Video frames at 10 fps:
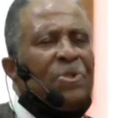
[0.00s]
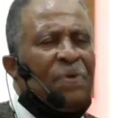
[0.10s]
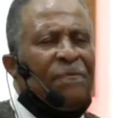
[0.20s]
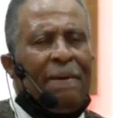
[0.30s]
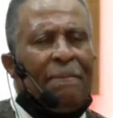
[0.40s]

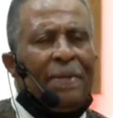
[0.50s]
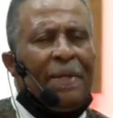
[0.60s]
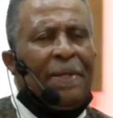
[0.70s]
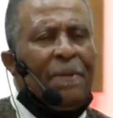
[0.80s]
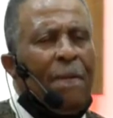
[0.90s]
family,
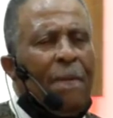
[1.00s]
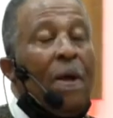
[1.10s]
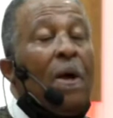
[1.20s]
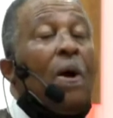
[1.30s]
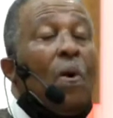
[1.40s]

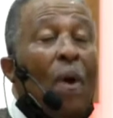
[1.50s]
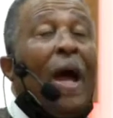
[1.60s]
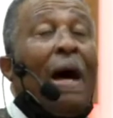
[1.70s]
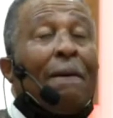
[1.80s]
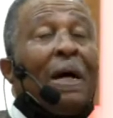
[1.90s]
where
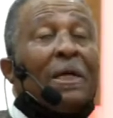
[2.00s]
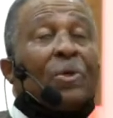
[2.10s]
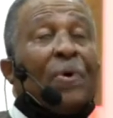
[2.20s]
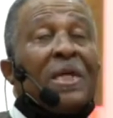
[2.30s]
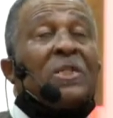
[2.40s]
our
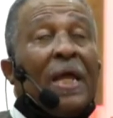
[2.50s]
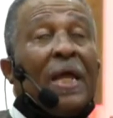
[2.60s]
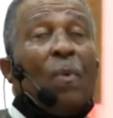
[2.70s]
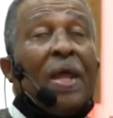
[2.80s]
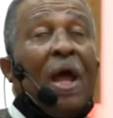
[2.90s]
motto is
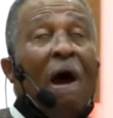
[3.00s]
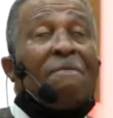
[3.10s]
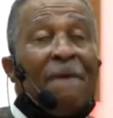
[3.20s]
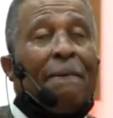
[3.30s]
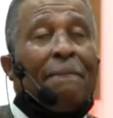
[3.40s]
that we are
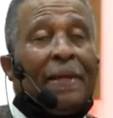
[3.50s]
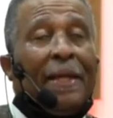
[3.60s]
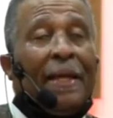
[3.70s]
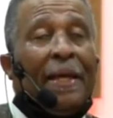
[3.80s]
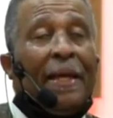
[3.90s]

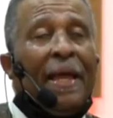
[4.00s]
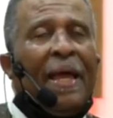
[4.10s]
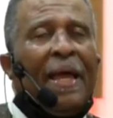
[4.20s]
family